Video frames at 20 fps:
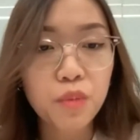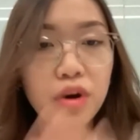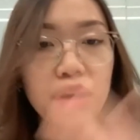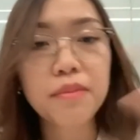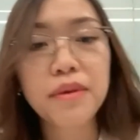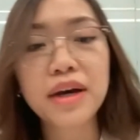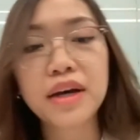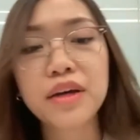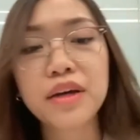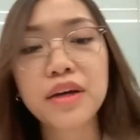
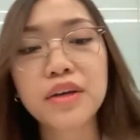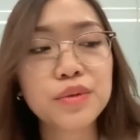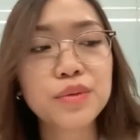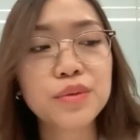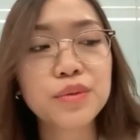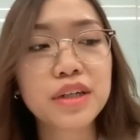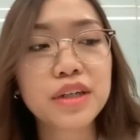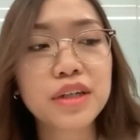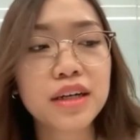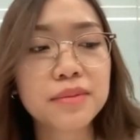What about
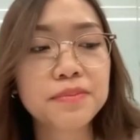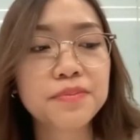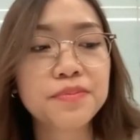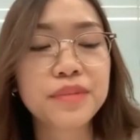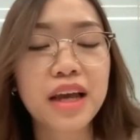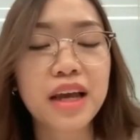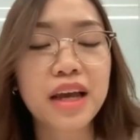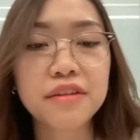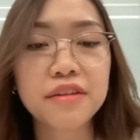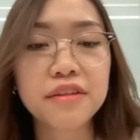you,
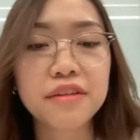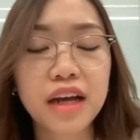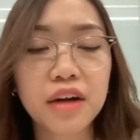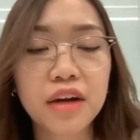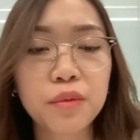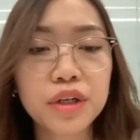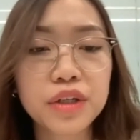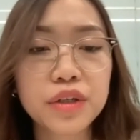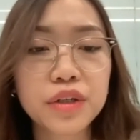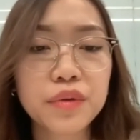
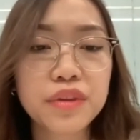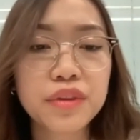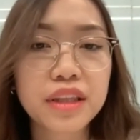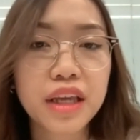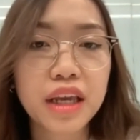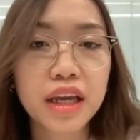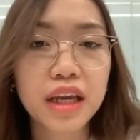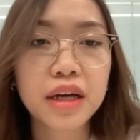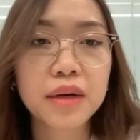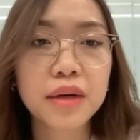Afnan? What do you
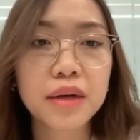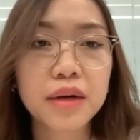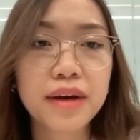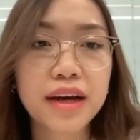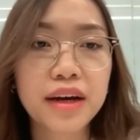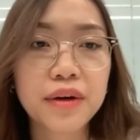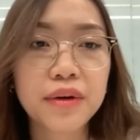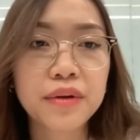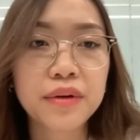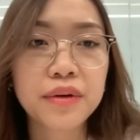think
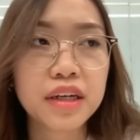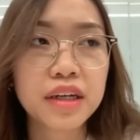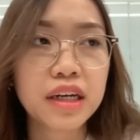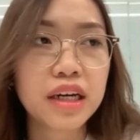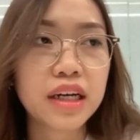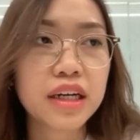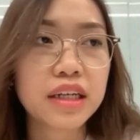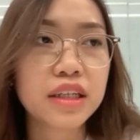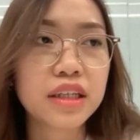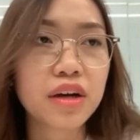about
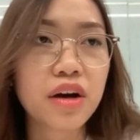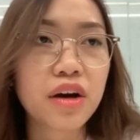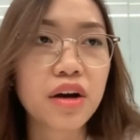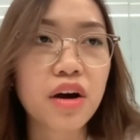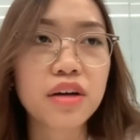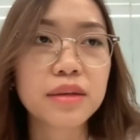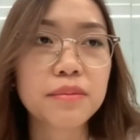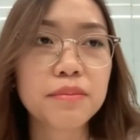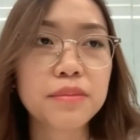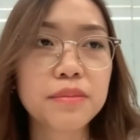the
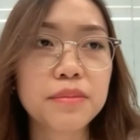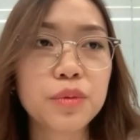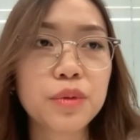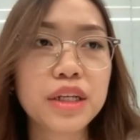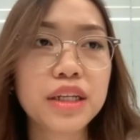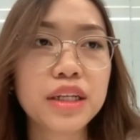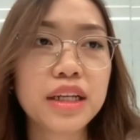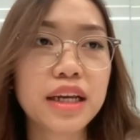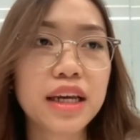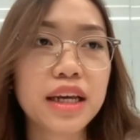concept
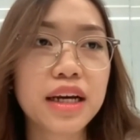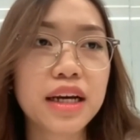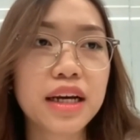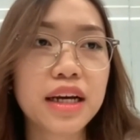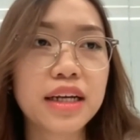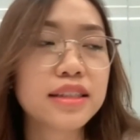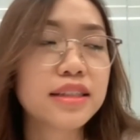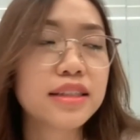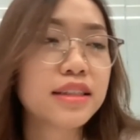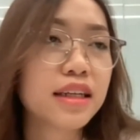between
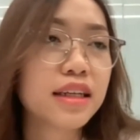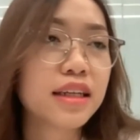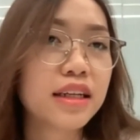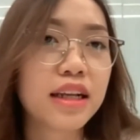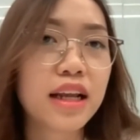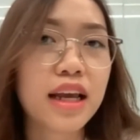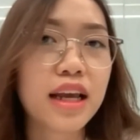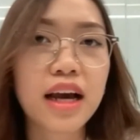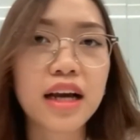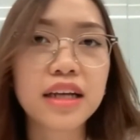AI assisted
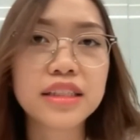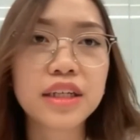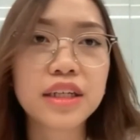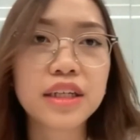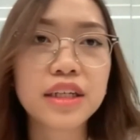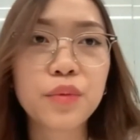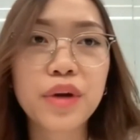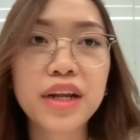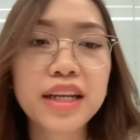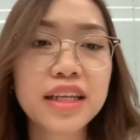and AI
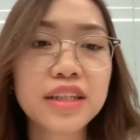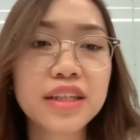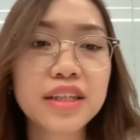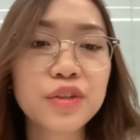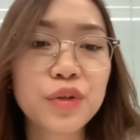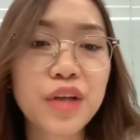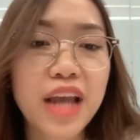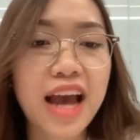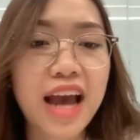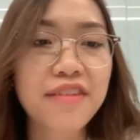generated?
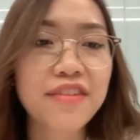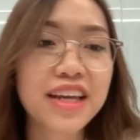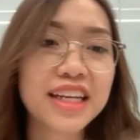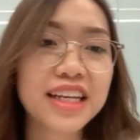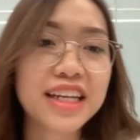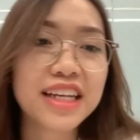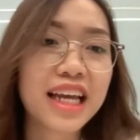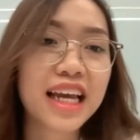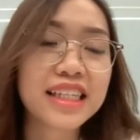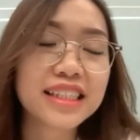Do you have
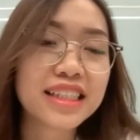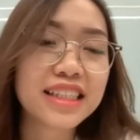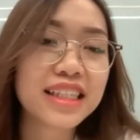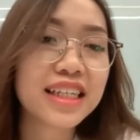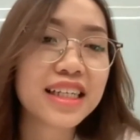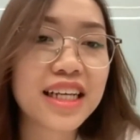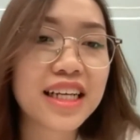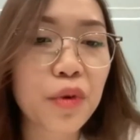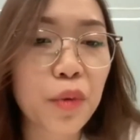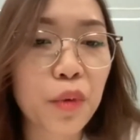any case
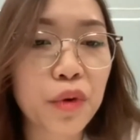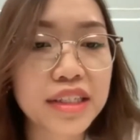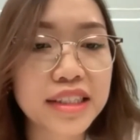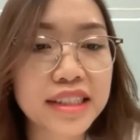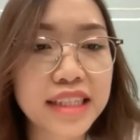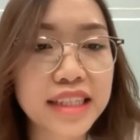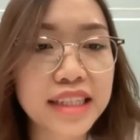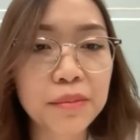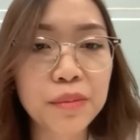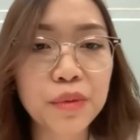study or
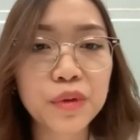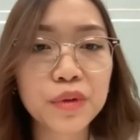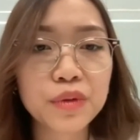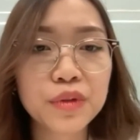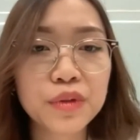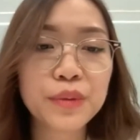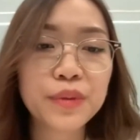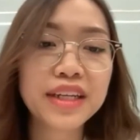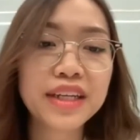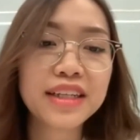
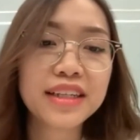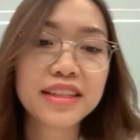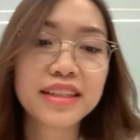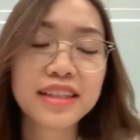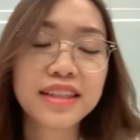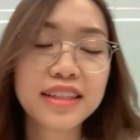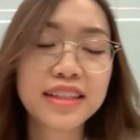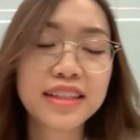example to it?